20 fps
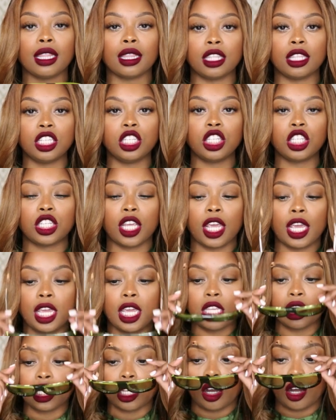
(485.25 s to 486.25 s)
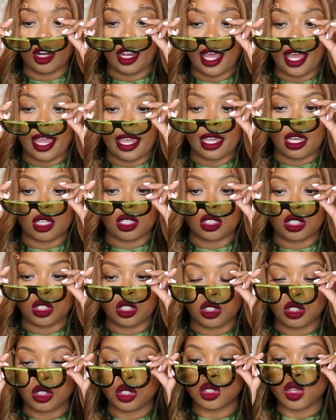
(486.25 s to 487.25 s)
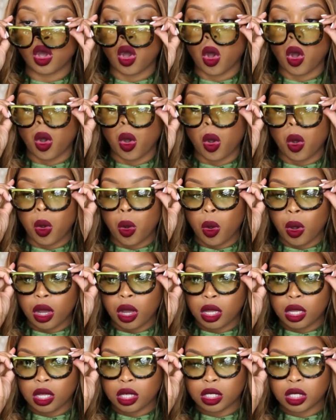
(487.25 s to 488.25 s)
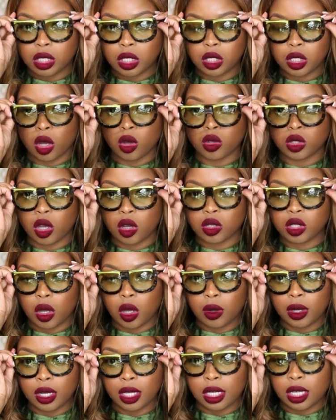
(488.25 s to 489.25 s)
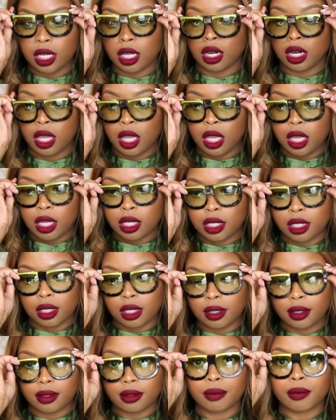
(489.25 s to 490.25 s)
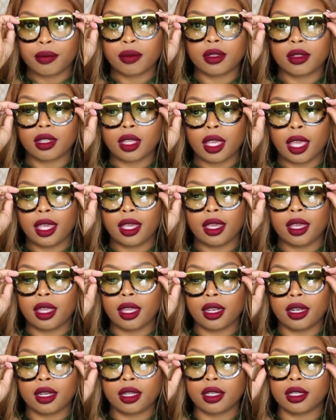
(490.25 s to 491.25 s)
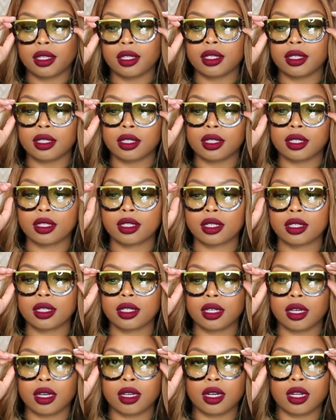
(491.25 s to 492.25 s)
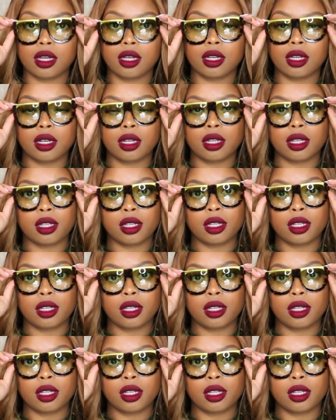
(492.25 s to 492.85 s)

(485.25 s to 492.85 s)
These shades are like so, so, so, so good. And hold on.